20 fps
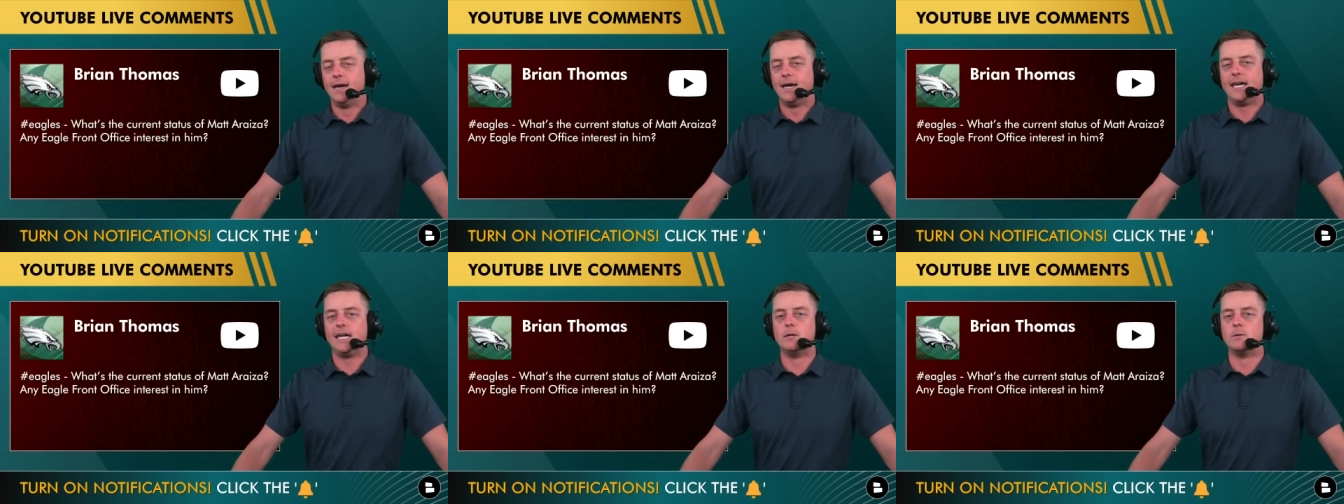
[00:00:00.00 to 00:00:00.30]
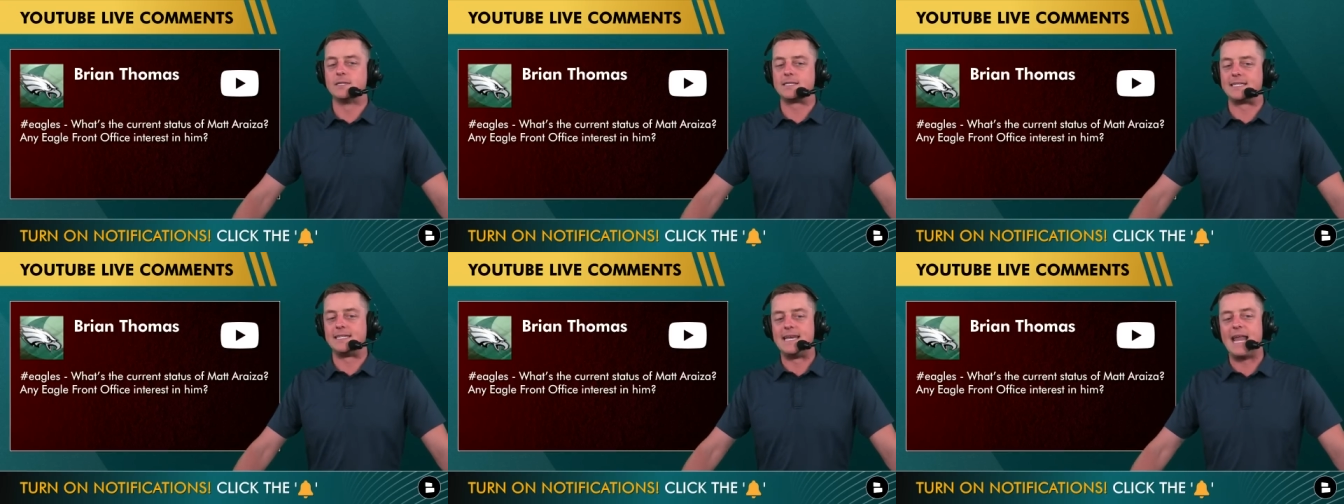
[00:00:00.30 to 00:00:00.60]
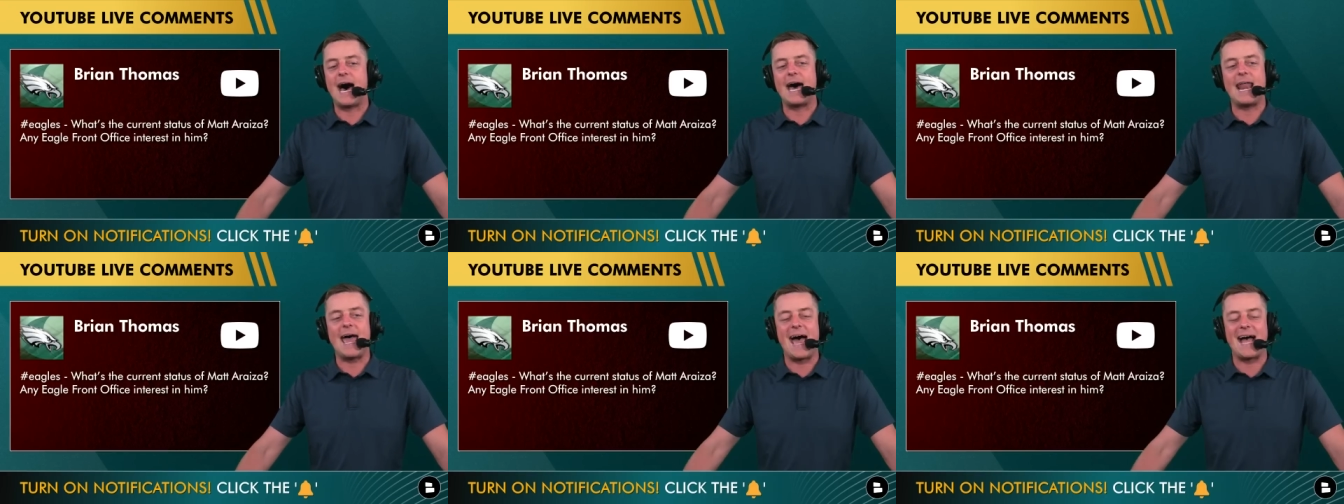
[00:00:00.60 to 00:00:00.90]
he was
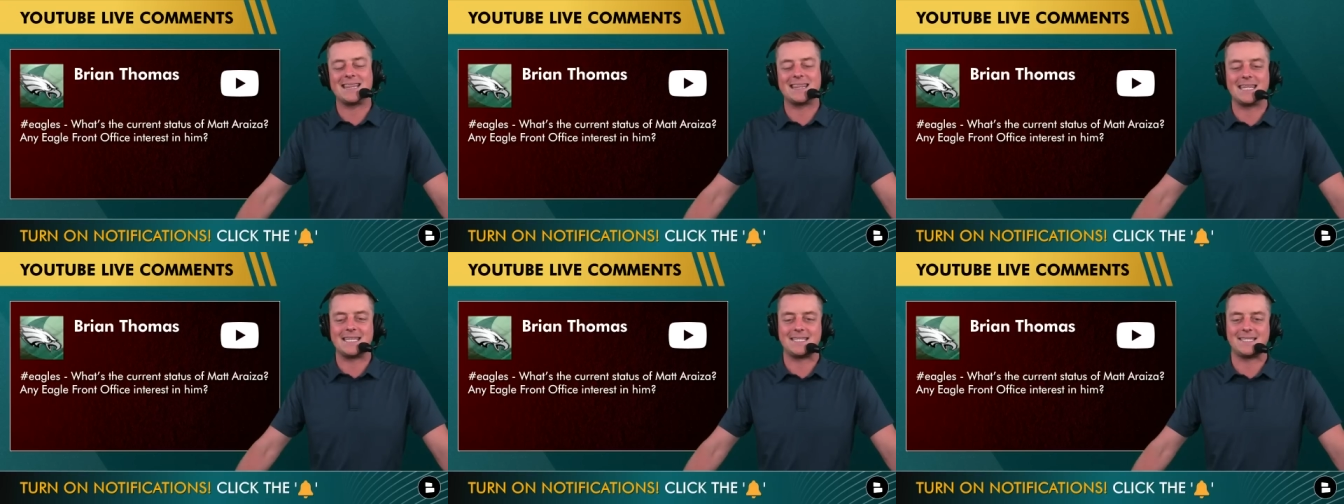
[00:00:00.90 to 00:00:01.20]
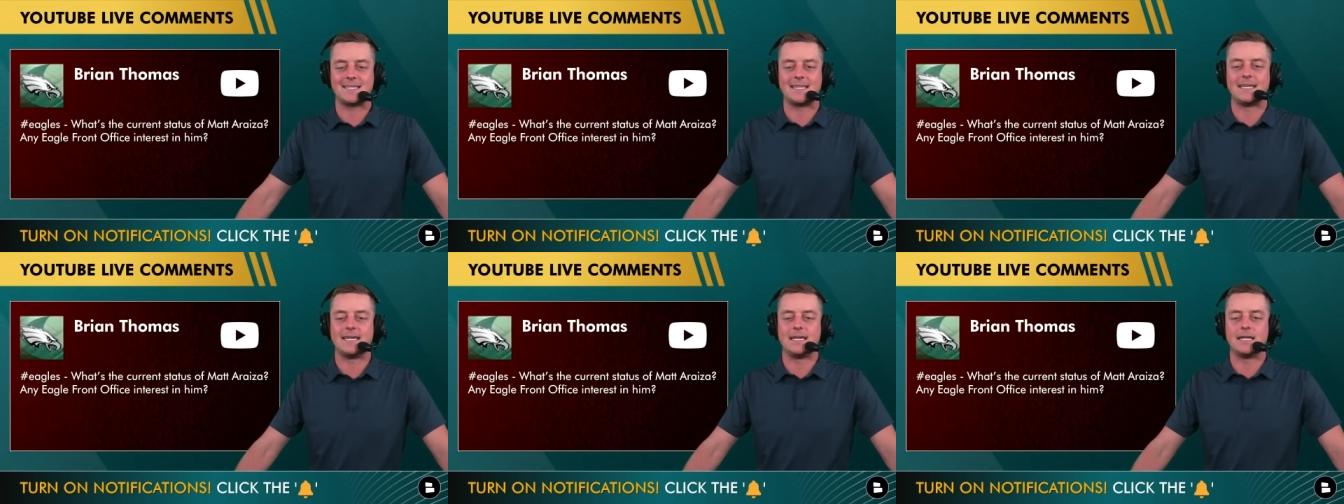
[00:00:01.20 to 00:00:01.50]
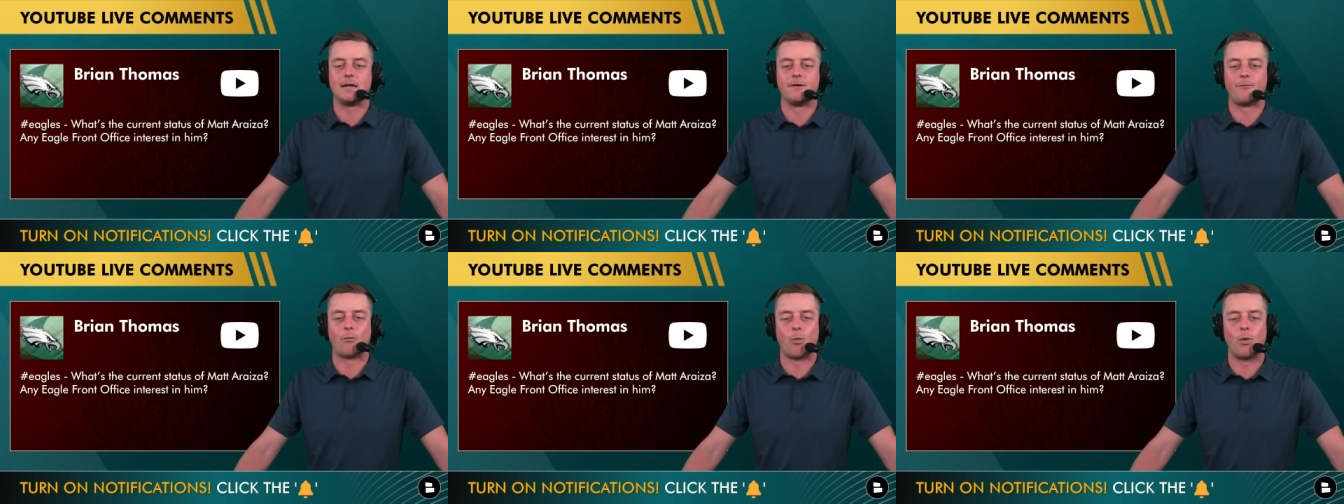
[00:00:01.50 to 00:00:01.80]
not at the
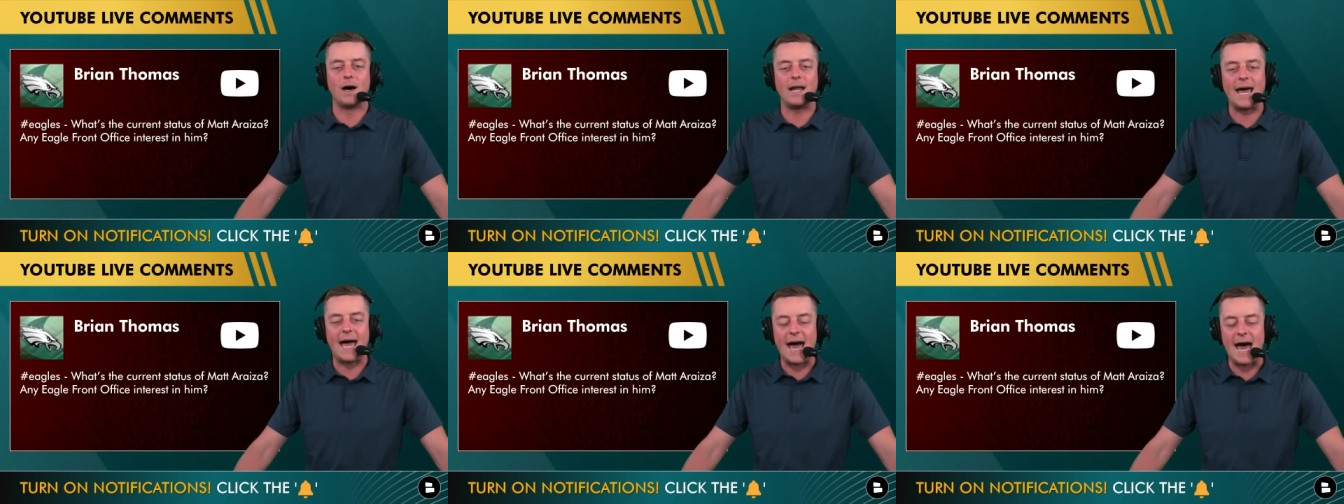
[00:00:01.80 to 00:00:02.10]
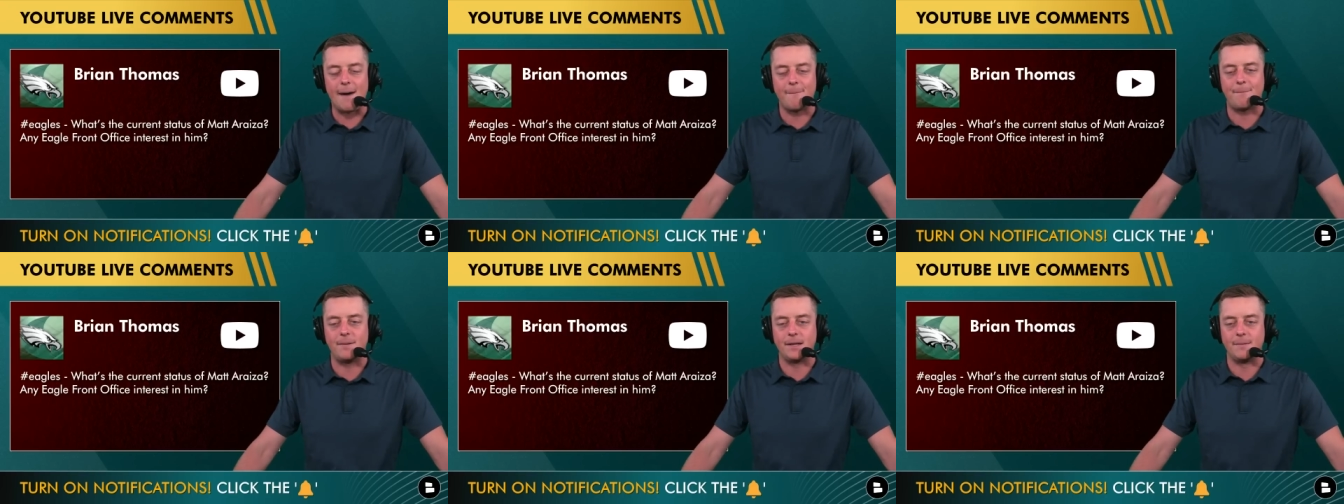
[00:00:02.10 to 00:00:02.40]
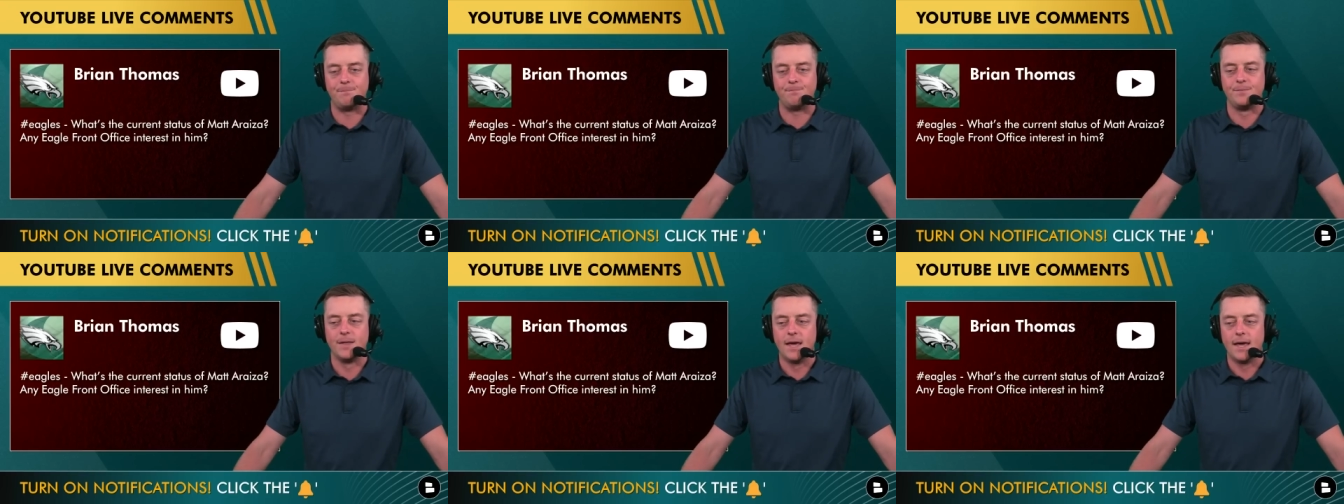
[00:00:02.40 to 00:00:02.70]
scene of what
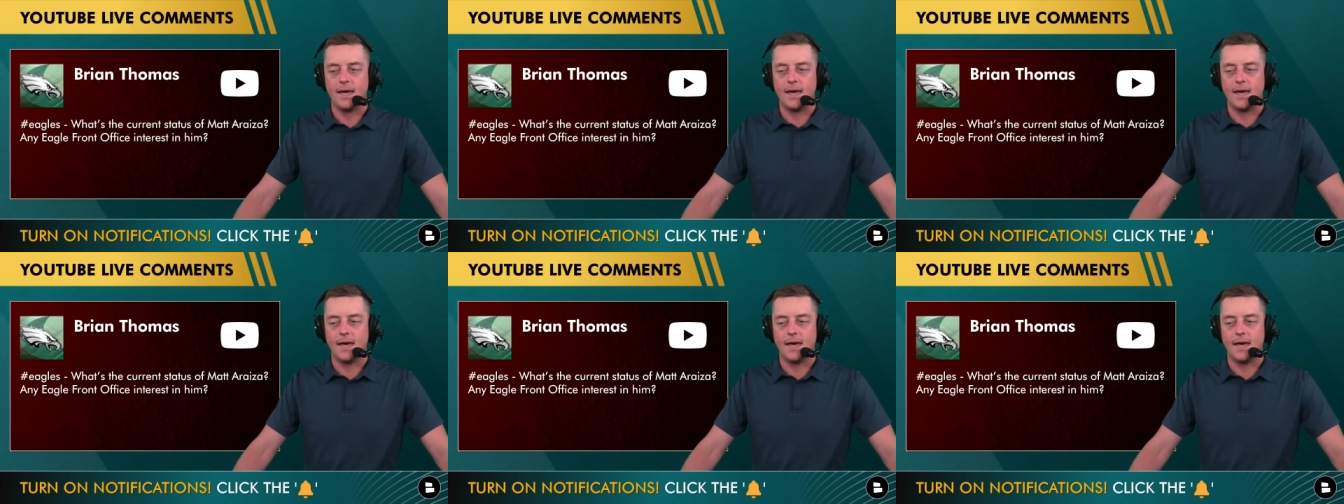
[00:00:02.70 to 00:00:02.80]
happened